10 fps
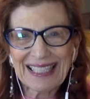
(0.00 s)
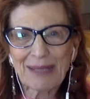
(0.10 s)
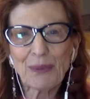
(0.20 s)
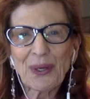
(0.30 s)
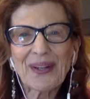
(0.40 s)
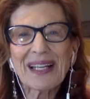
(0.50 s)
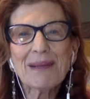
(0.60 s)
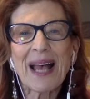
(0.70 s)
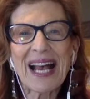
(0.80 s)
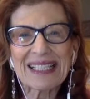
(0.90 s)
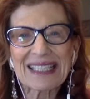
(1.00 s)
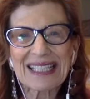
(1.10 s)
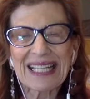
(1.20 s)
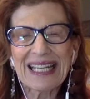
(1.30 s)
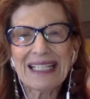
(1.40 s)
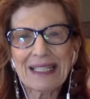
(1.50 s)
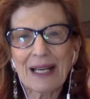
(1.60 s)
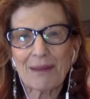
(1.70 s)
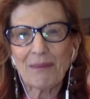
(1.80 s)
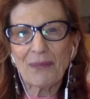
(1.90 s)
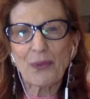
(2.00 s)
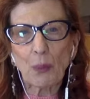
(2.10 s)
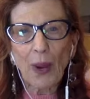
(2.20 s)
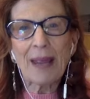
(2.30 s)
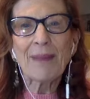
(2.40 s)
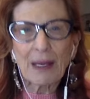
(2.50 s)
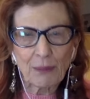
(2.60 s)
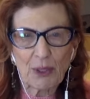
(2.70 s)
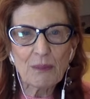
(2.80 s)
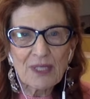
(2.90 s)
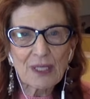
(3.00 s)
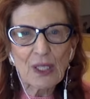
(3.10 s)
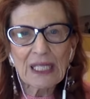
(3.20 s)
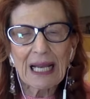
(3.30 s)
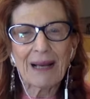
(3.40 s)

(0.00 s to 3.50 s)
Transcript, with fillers: I'm wearing a mask in the way my rooms look.